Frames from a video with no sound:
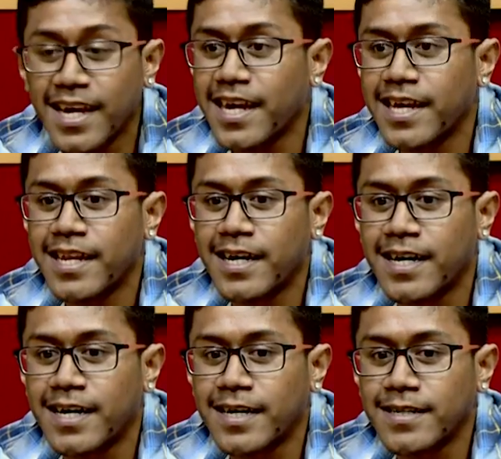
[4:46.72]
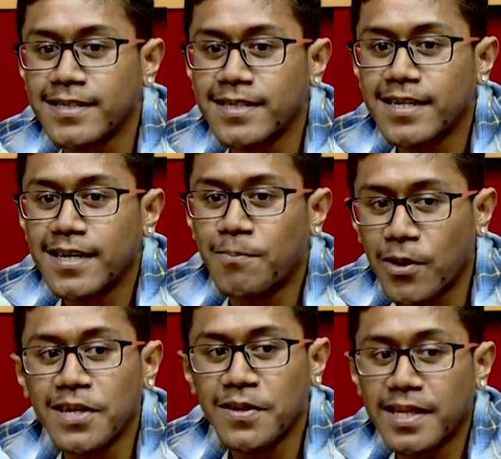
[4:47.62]
in
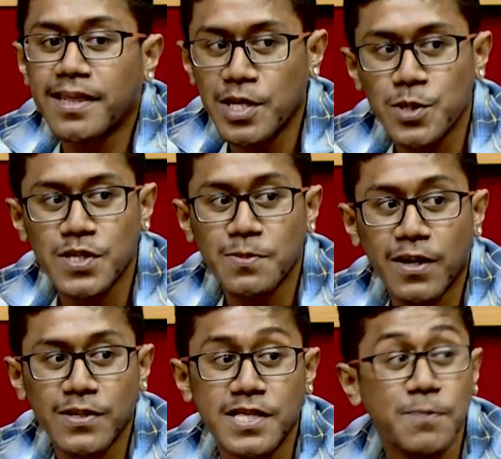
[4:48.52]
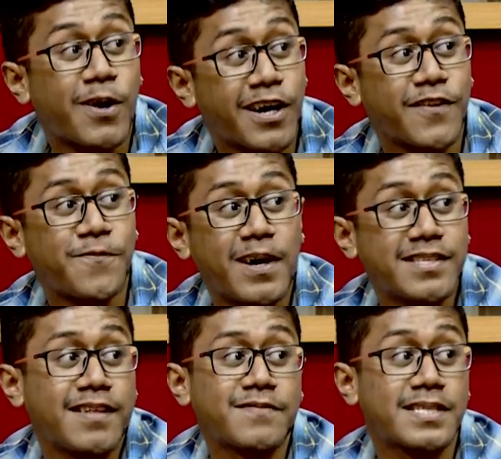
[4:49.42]
model United Nations, because it's a part of
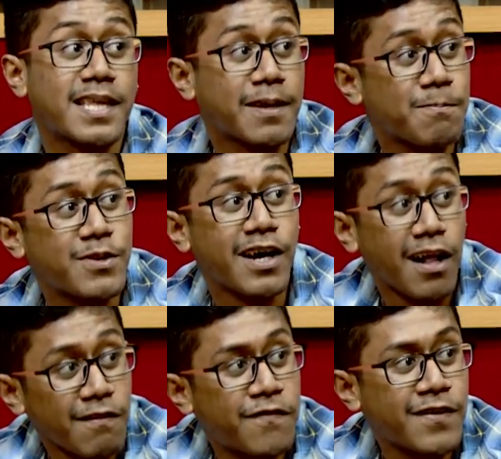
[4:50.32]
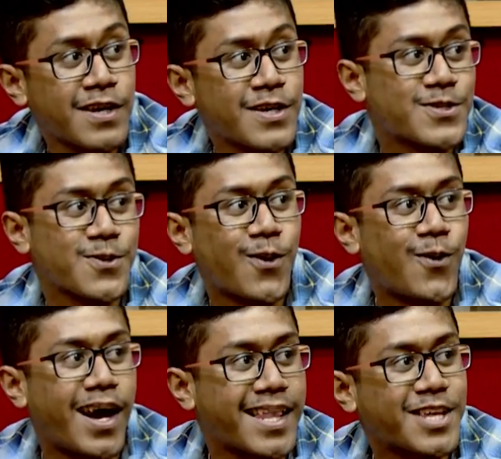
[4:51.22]
myself as like behalf.
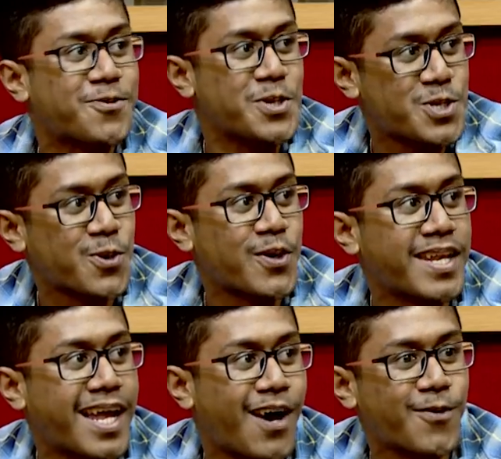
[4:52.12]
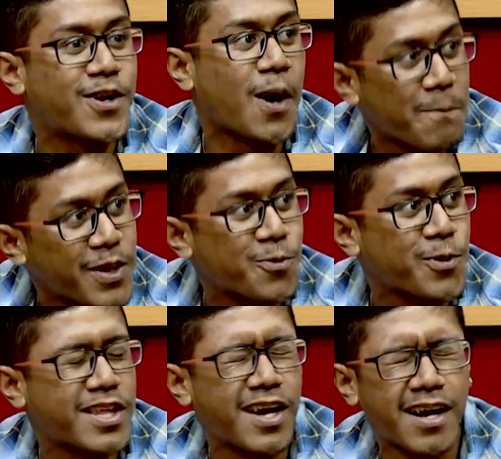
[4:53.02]
So I like to enjoy in how to compete
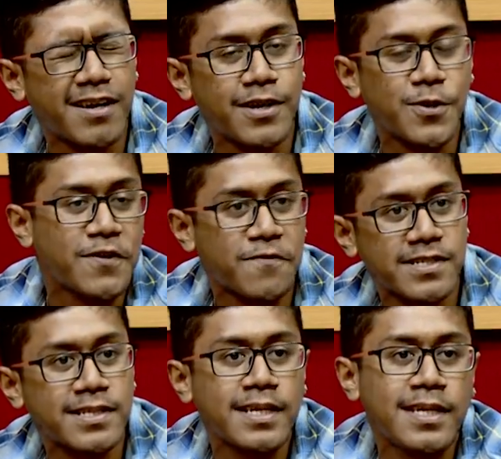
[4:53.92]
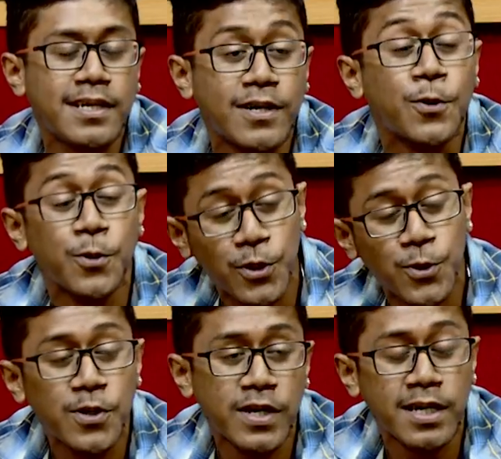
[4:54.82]
with another university,
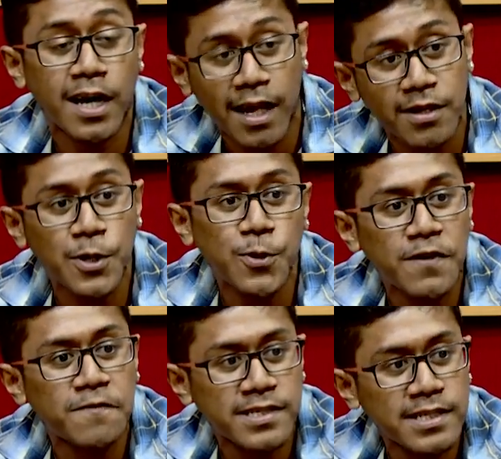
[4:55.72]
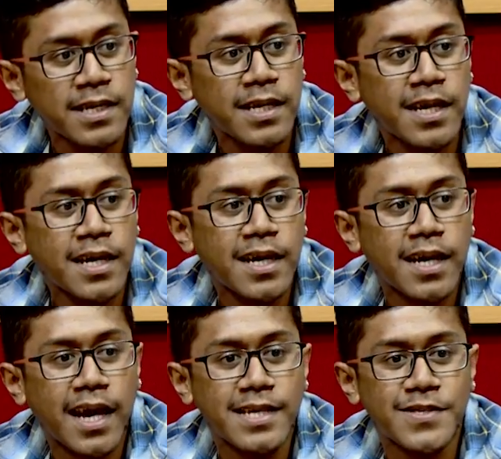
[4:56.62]
other university,
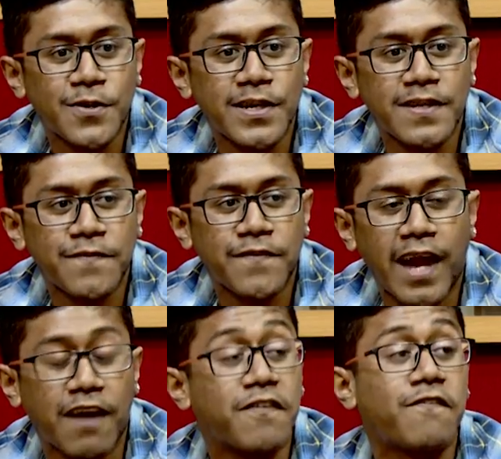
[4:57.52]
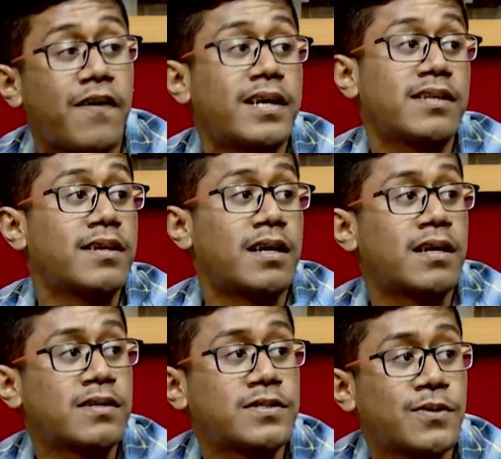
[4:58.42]
and so it's having fun in there.
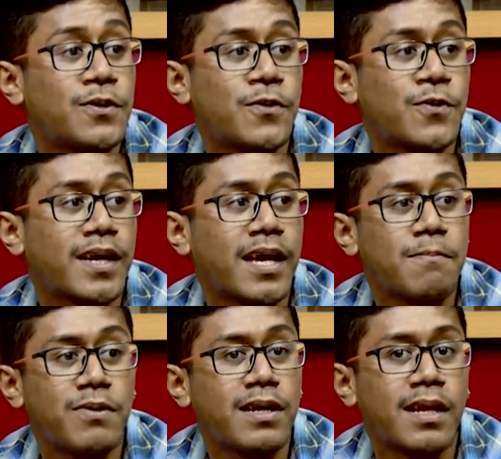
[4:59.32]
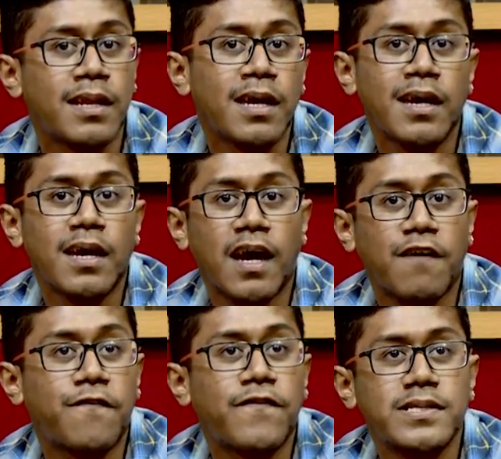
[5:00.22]
So can be and
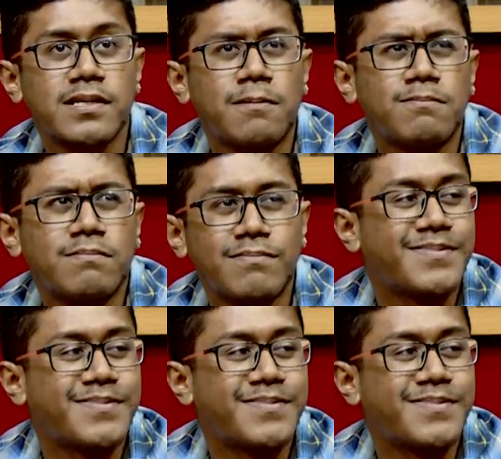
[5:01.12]
have some